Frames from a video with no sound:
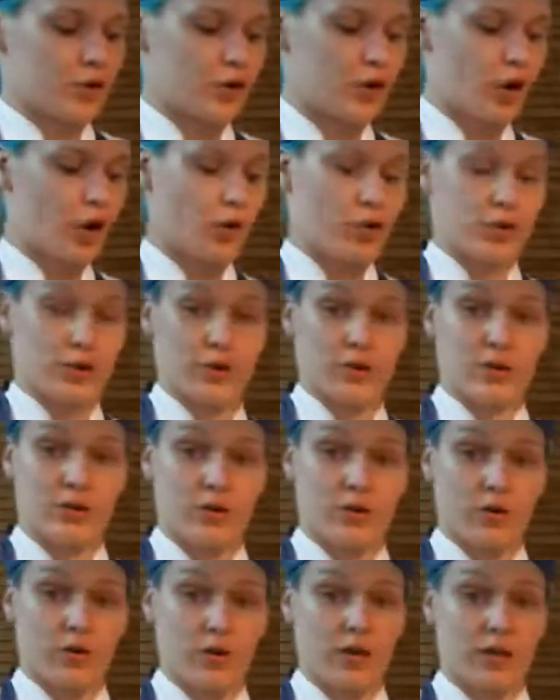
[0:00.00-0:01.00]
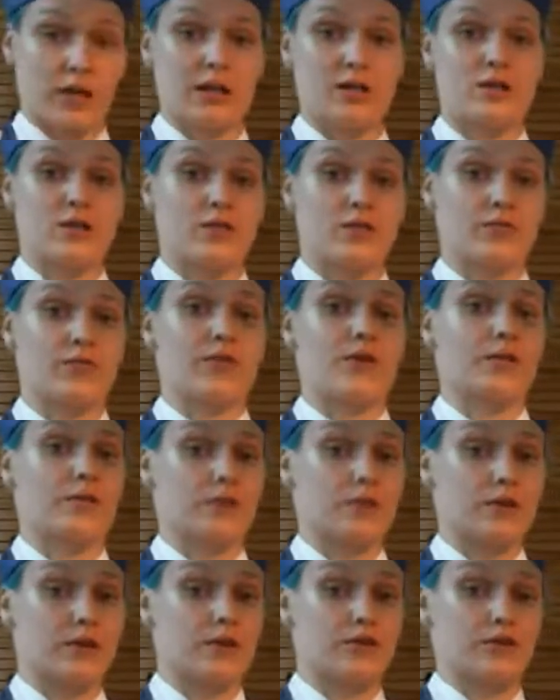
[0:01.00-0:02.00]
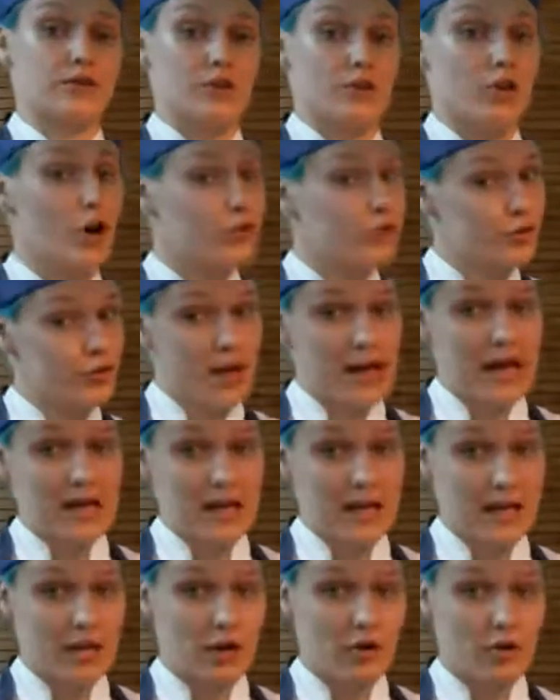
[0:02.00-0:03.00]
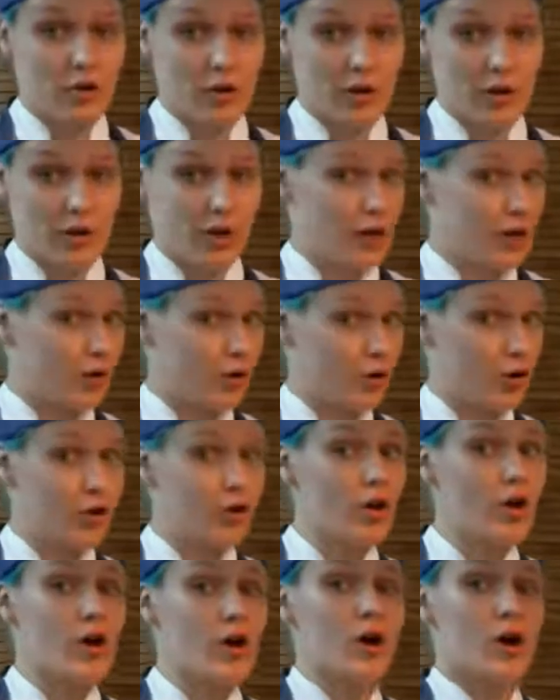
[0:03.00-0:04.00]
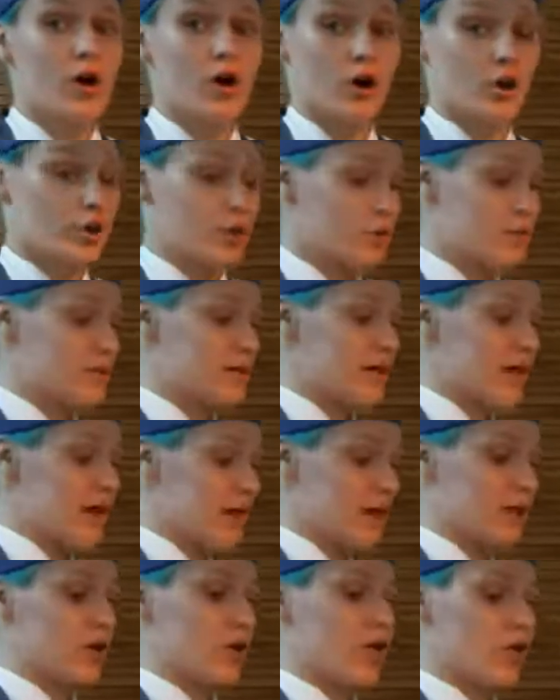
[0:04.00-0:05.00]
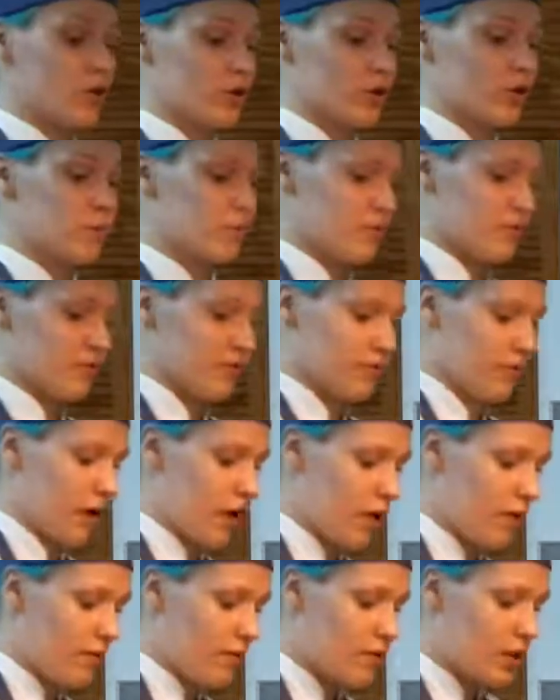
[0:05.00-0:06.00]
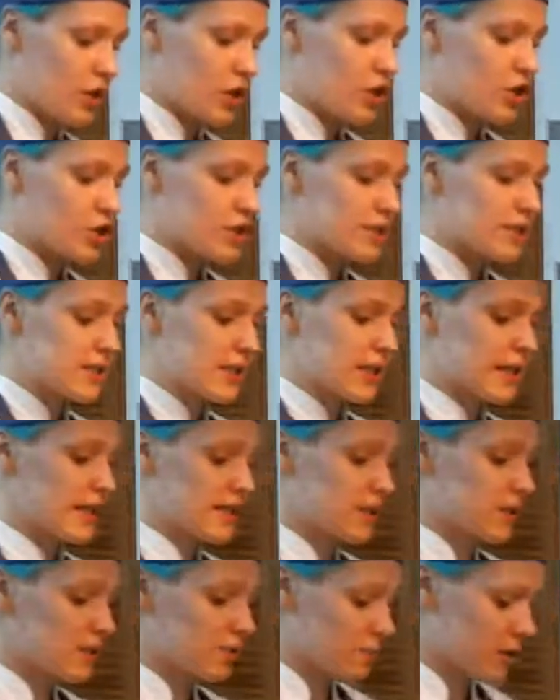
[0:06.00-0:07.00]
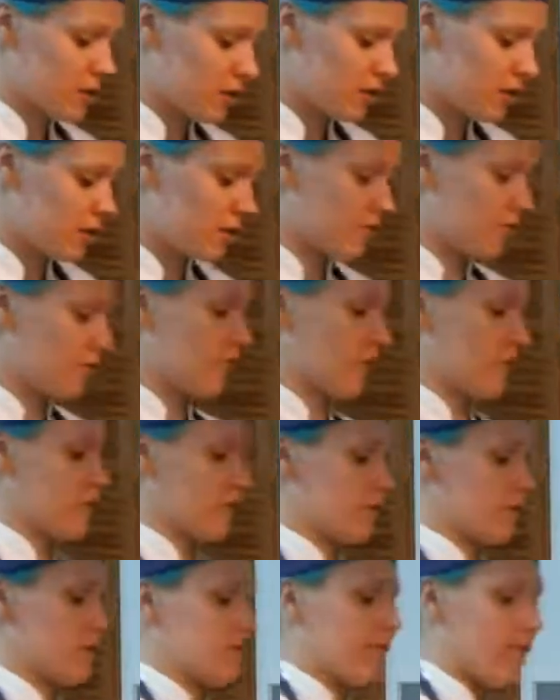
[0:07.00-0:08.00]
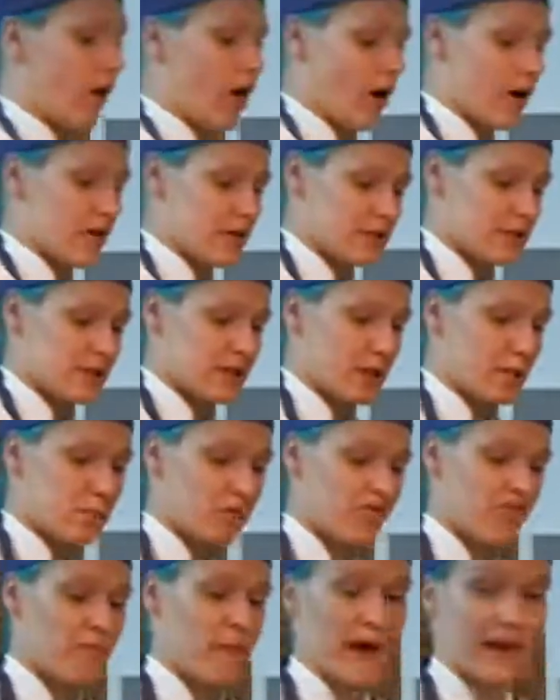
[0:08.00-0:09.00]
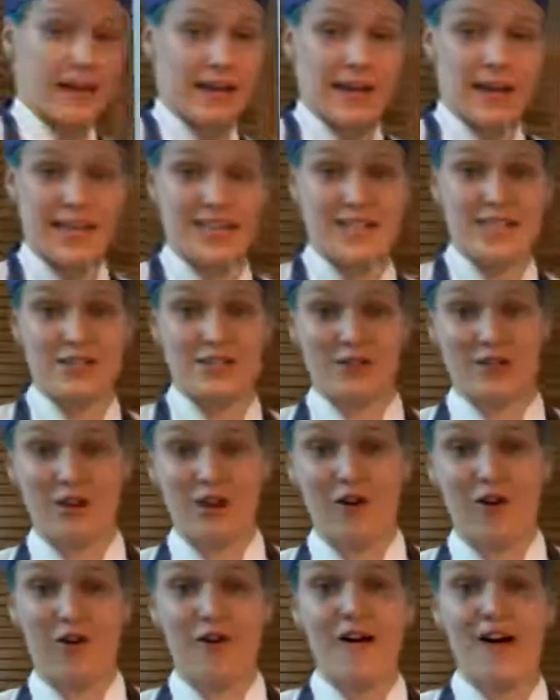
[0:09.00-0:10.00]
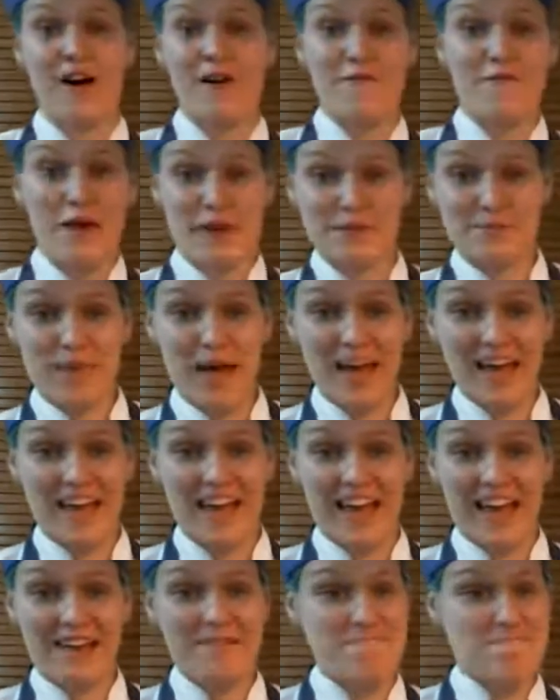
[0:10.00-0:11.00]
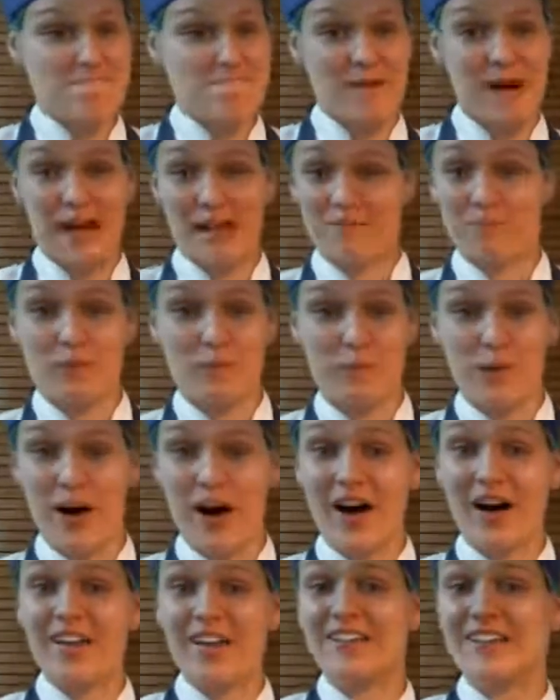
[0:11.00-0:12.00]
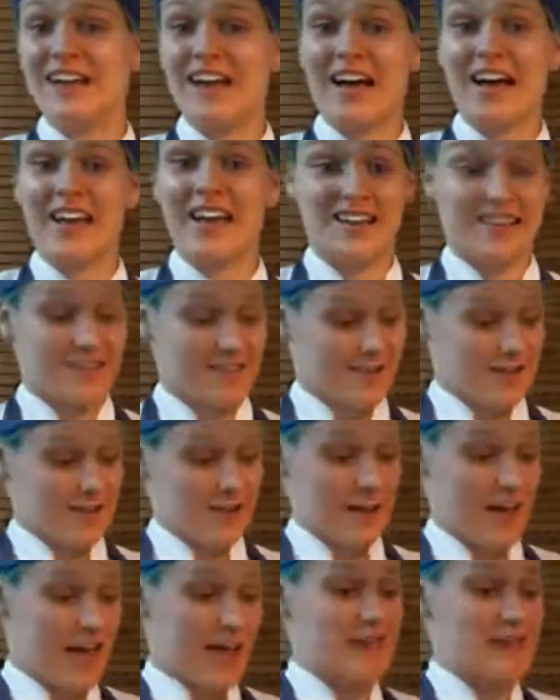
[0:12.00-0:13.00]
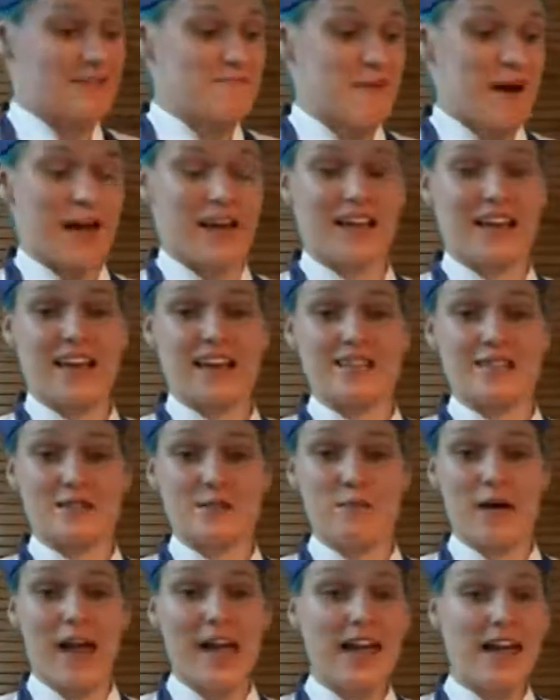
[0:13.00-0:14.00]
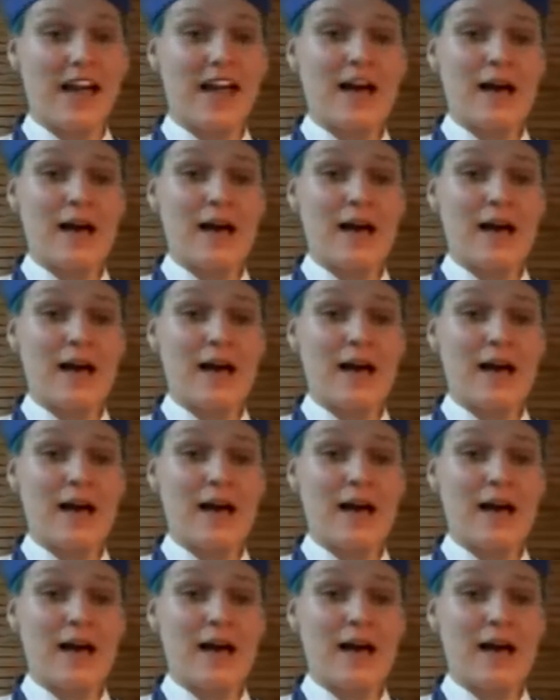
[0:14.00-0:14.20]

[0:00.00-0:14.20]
coconut oil. You feel free to not to add any oil at all, or use any oil you prefer. Just a little bit for the first couple of pancakes. As you know, first pancake might be burnt, like any pancakes you make,